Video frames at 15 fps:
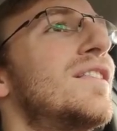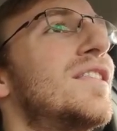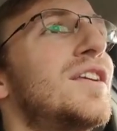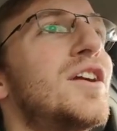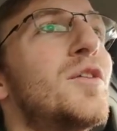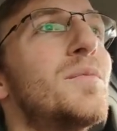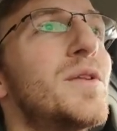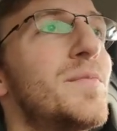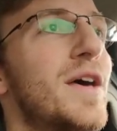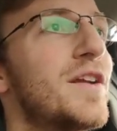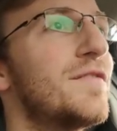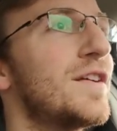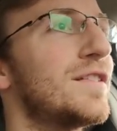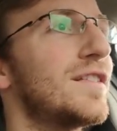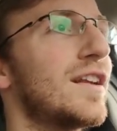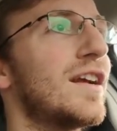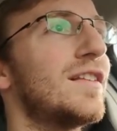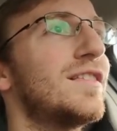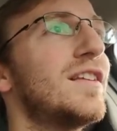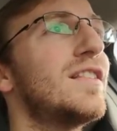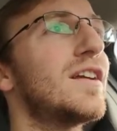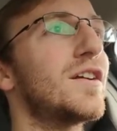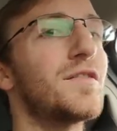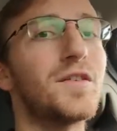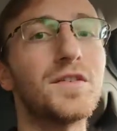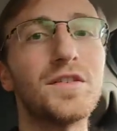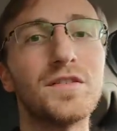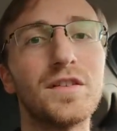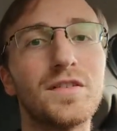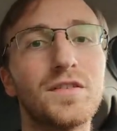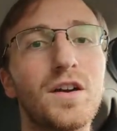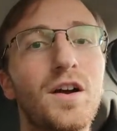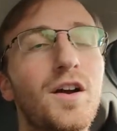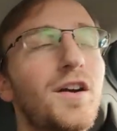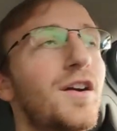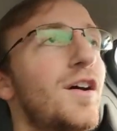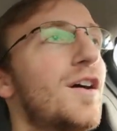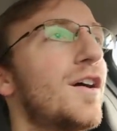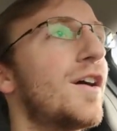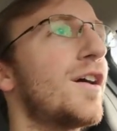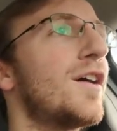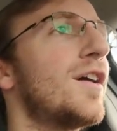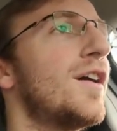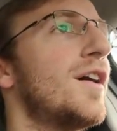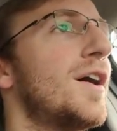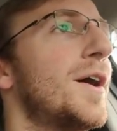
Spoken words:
The only benefits that I see there versus this car are